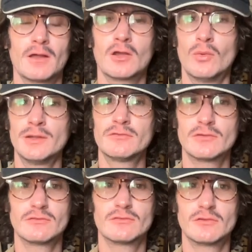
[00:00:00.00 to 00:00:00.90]
going
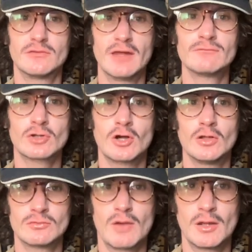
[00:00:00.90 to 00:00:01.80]
to Denver,
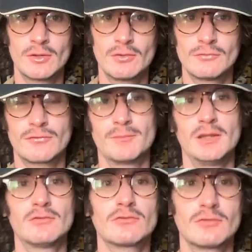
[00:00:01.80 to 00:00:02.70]
Colorado from
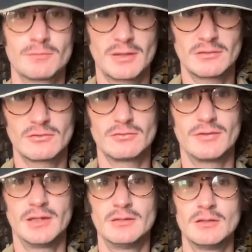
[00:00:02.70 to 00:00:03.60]
eastern
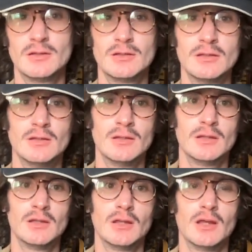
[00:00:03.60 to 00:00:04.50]
Pennsylvania,
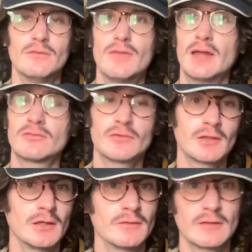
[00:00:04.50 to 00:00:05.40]
that's
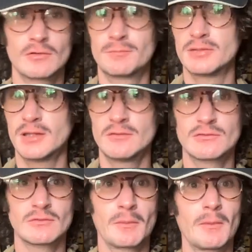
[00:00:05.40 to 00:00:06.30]
a
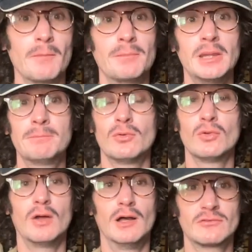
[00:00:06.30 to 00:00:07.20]
place
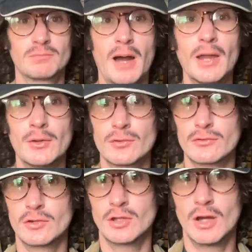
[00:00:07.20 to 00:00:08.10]
people aspire
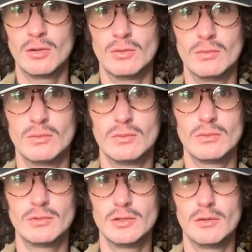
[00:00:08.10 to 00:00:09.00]
to go.
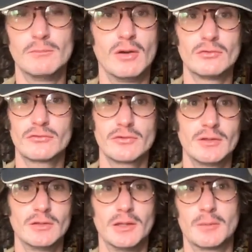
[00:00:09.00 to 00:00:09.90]
Mostly
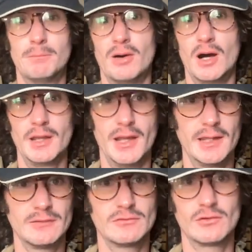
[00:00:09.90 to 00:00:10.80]
like
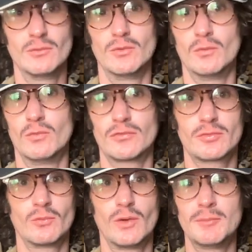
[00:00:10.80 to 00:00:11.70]
potheads and
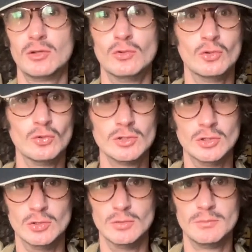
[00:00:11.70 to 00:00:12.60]
women who hula
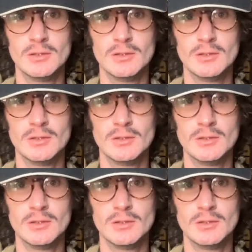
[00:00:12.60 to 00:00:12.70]
hoop,